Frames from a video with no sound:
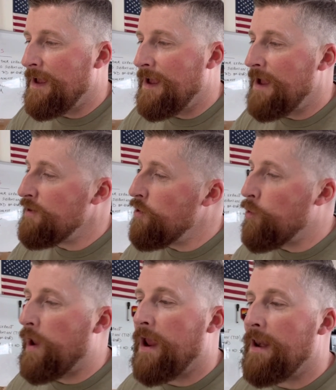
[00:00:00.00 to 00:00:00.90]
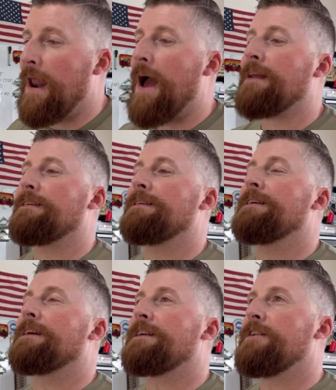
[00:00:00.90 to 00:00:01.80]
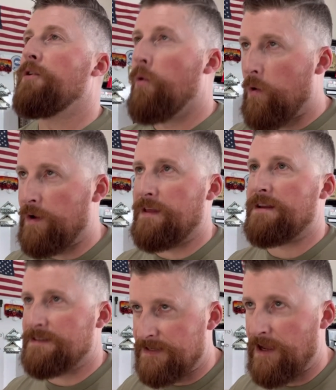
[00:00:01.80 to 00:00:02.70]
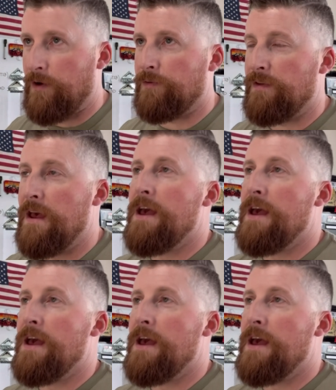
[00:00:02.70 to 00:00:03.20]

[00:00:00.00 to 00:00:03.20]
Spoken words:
And you cannot ignore that sound.